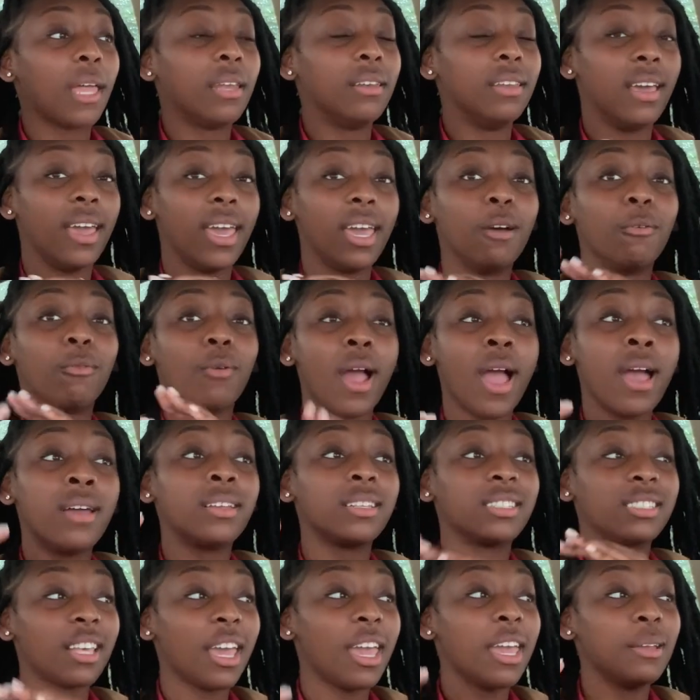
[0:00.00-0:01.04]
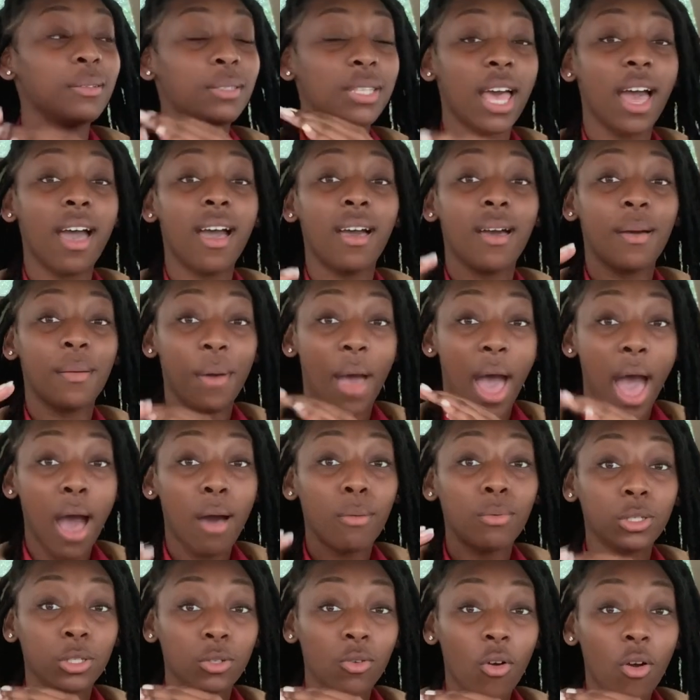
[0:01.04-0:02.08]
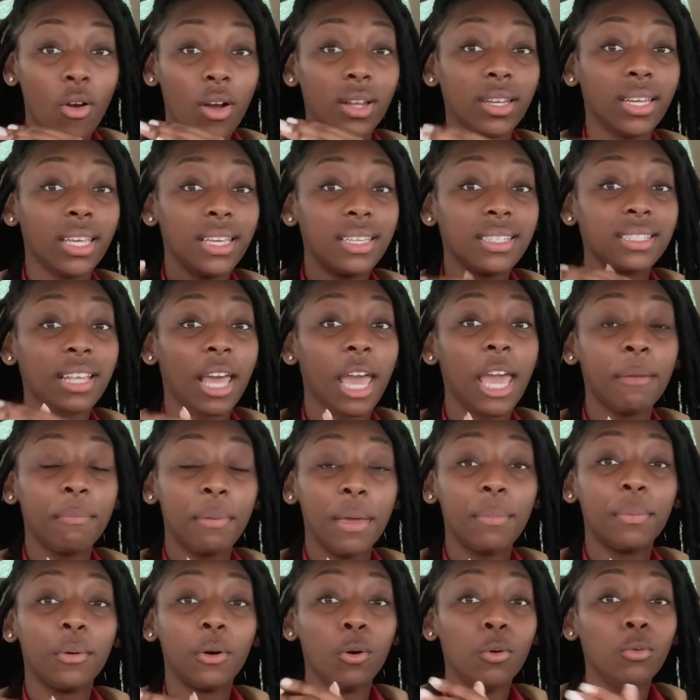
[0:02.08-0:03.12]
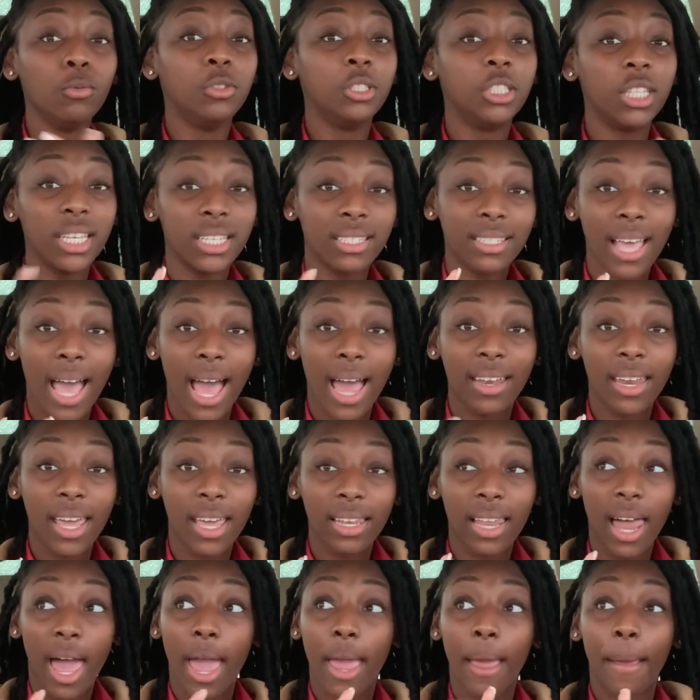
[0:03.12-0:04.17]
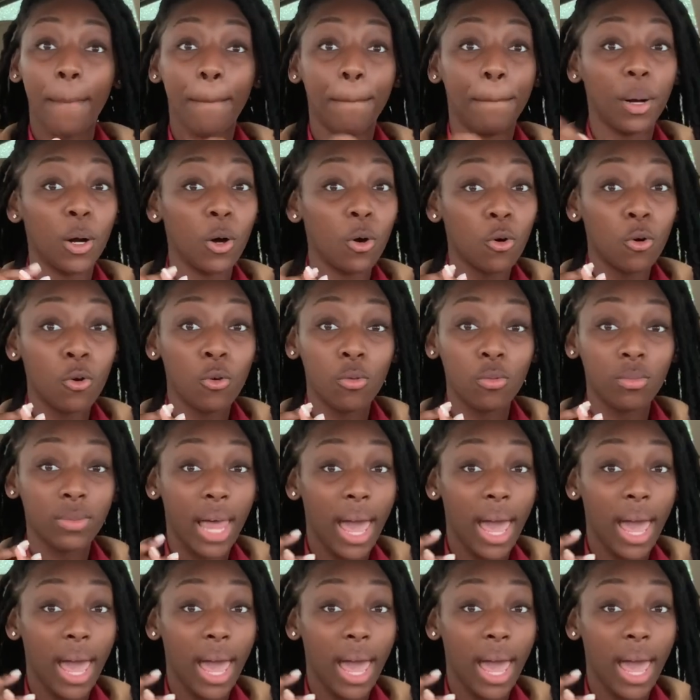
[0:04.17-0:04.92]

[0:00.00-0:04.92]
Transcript: around the same time I was growing, these same people who just got they like boom,